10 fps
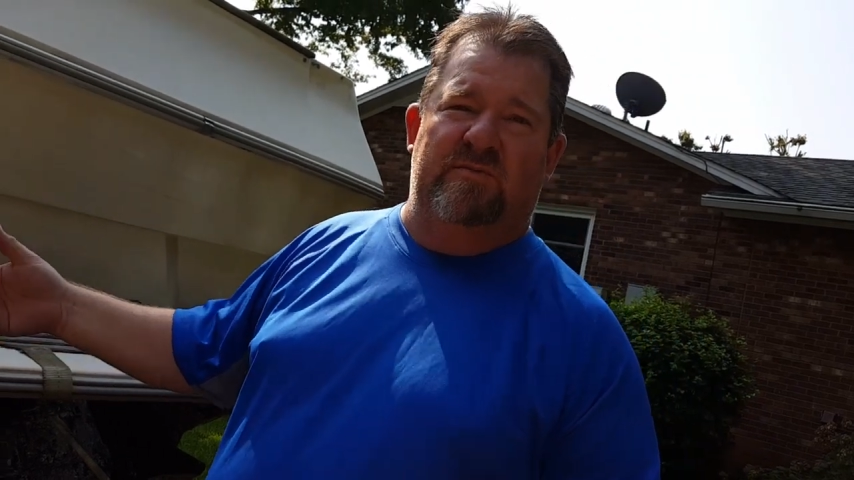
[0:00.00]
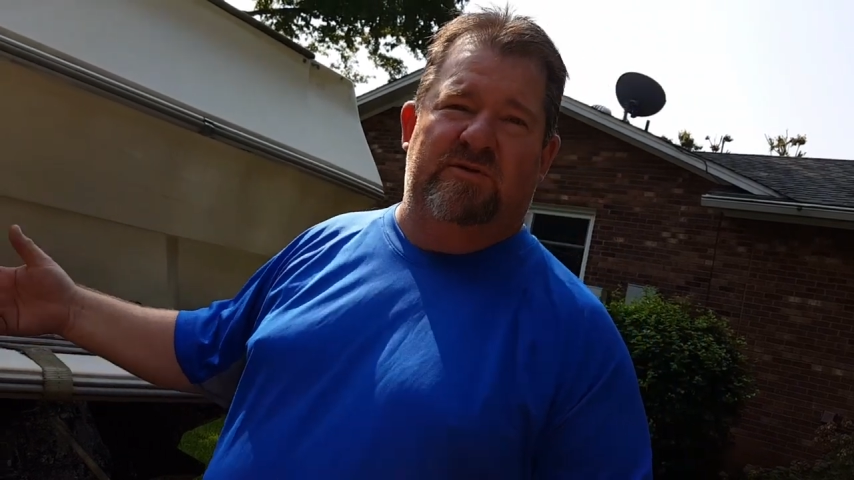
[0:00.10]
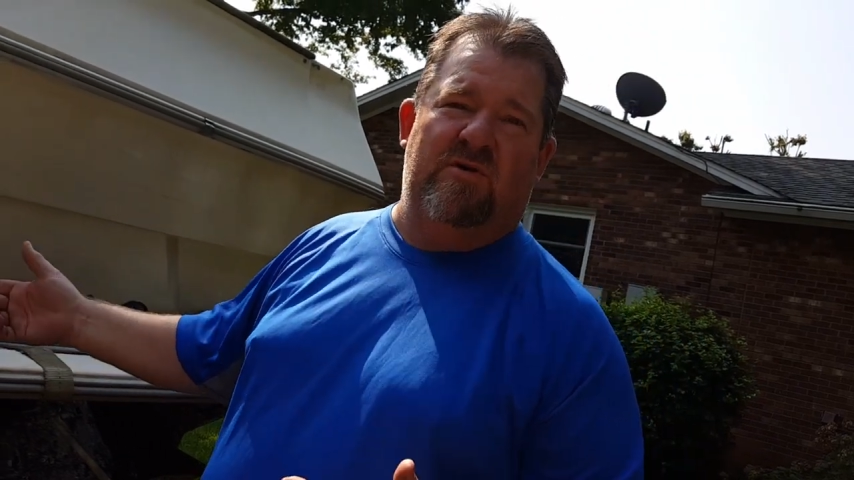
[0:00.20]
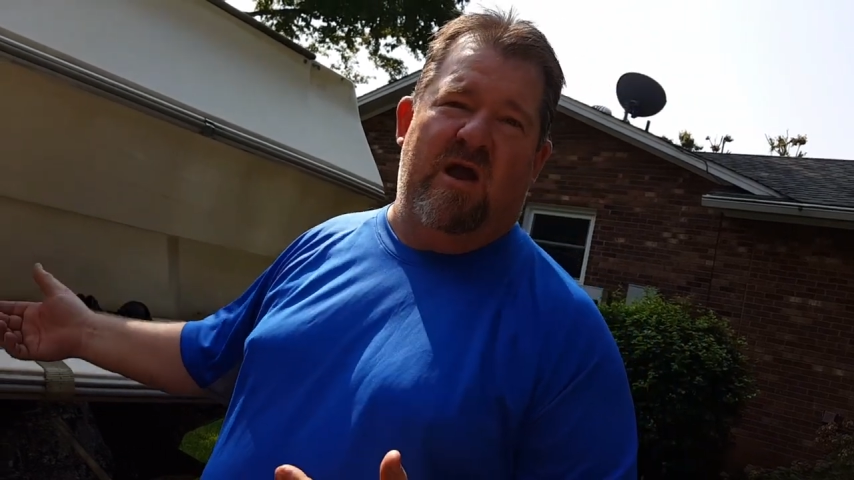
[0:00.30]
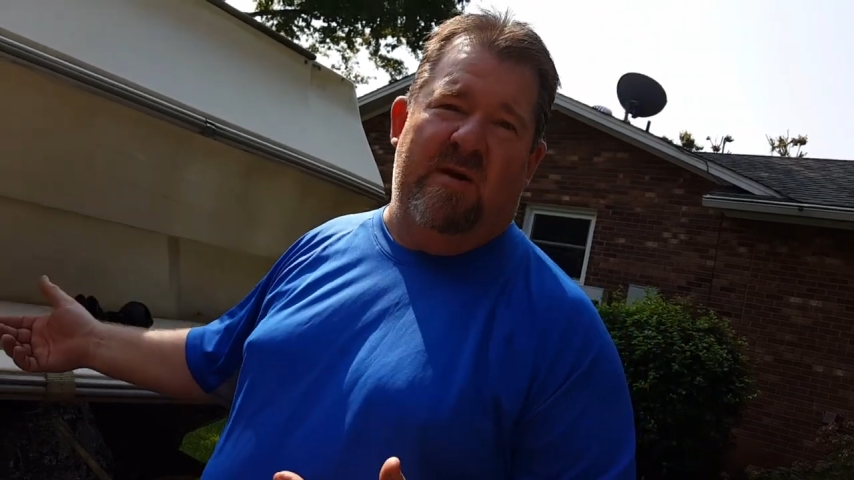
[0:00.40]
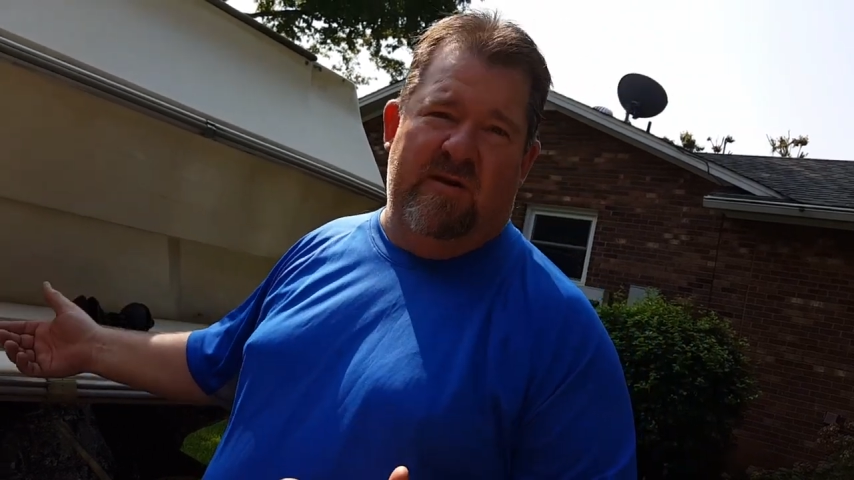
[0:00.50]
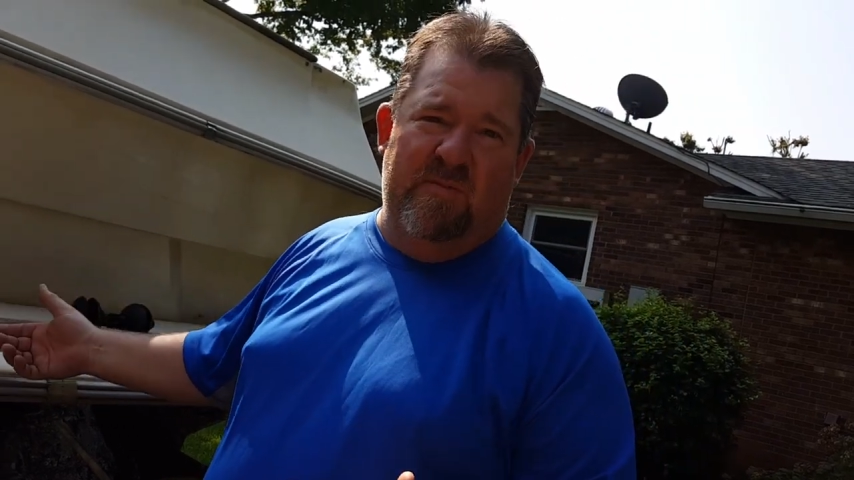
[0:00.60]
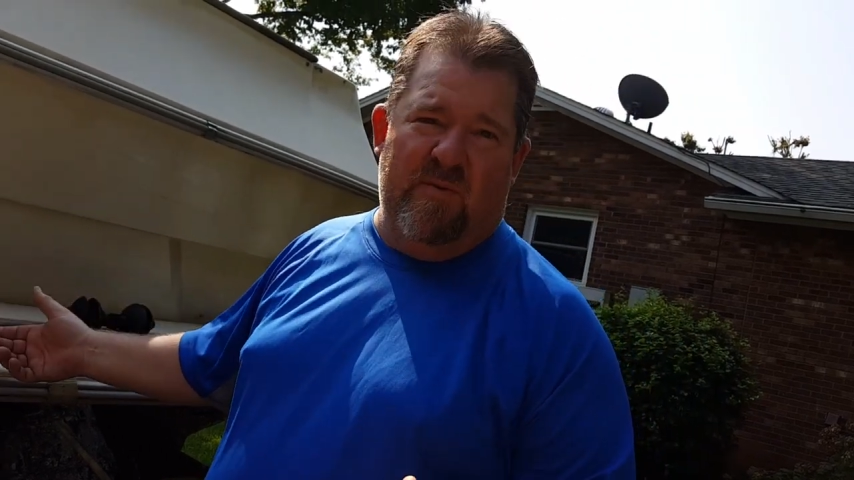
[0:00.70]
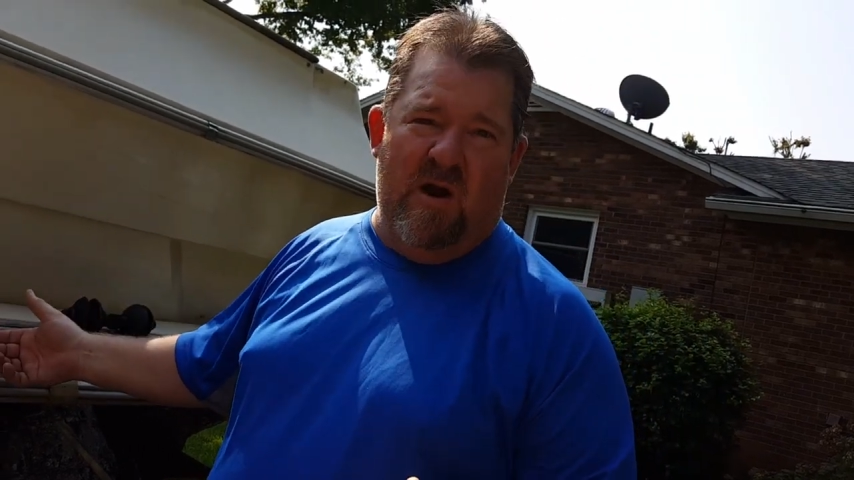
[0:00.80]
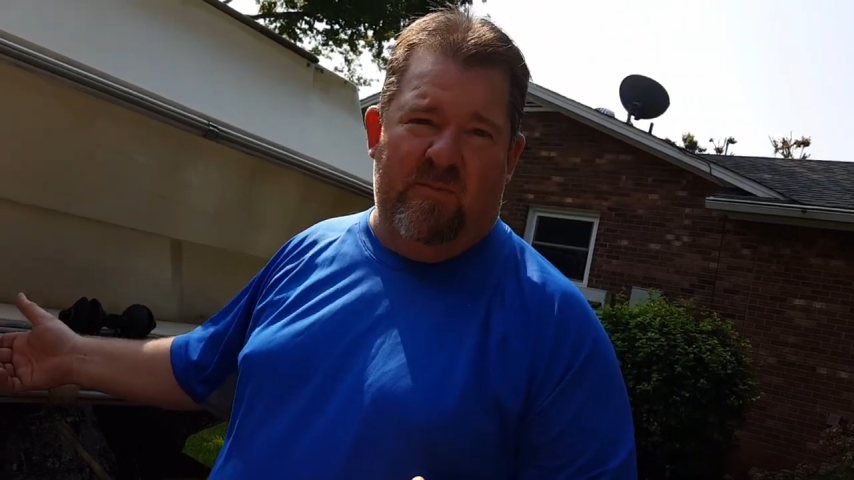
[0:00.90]
describing
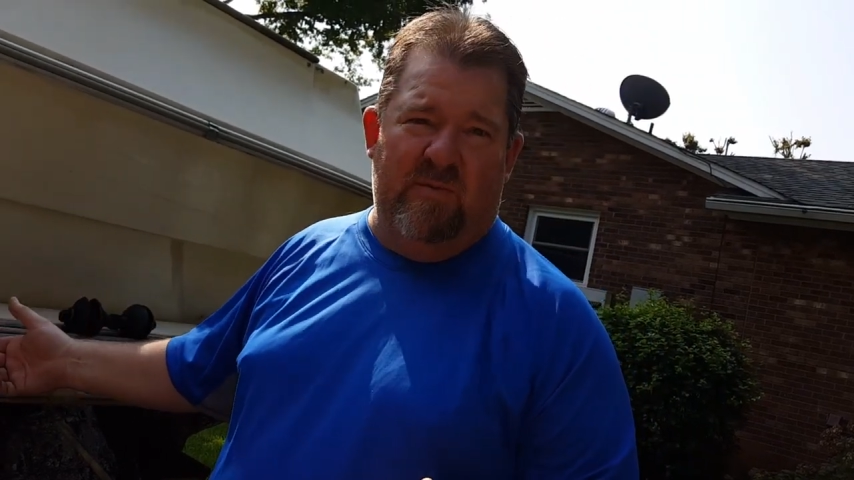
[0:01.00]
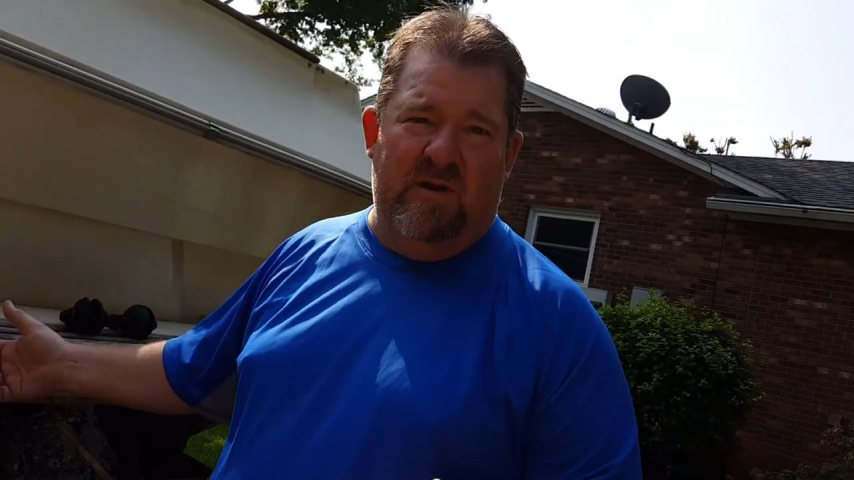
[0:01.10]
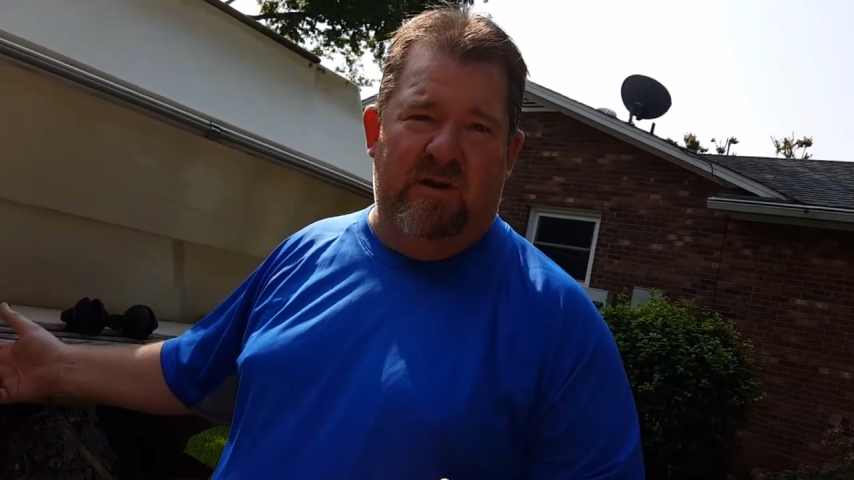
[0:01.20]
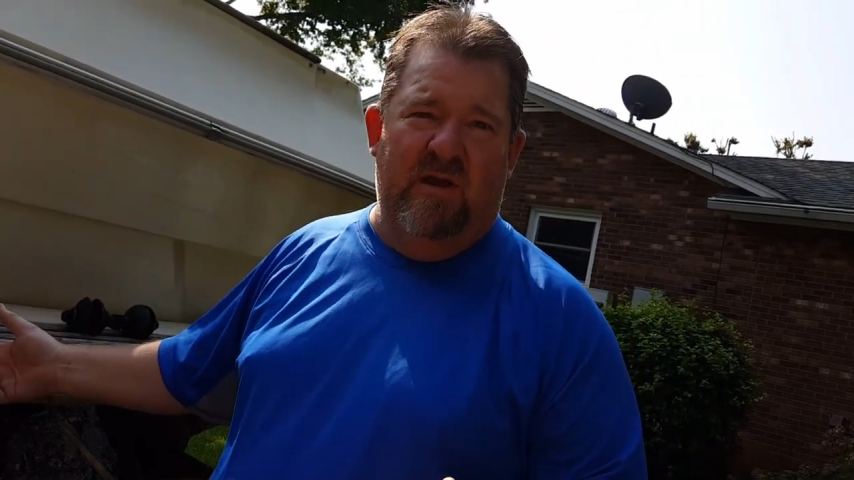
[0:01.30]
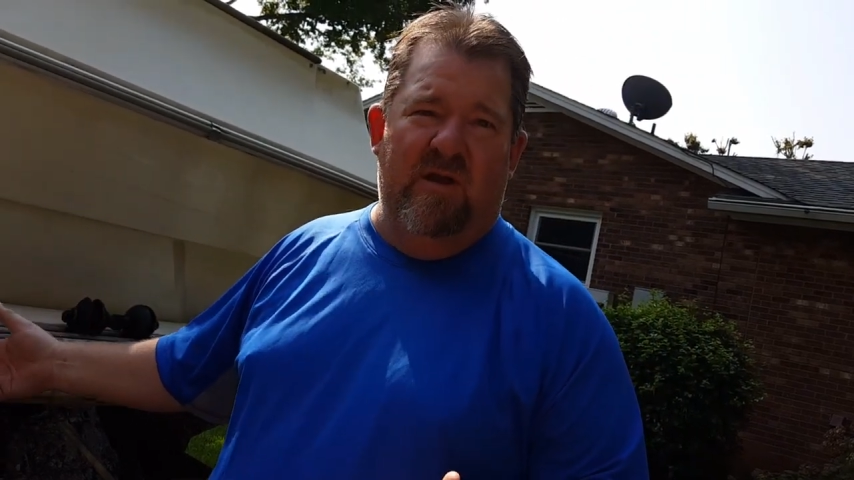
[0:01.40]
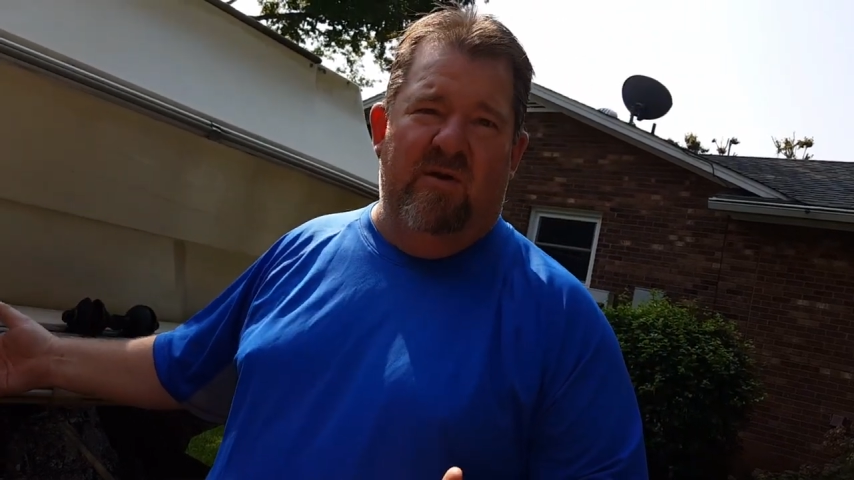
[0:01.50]
it properly.